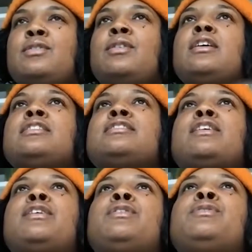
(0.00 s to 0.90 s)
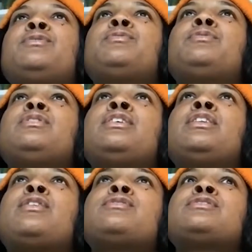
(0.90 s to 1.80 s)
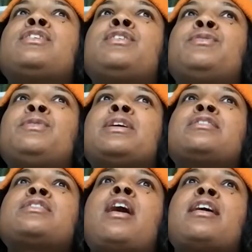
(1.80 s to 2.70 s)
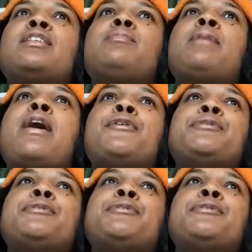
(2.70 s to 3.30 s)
So when you're talking about,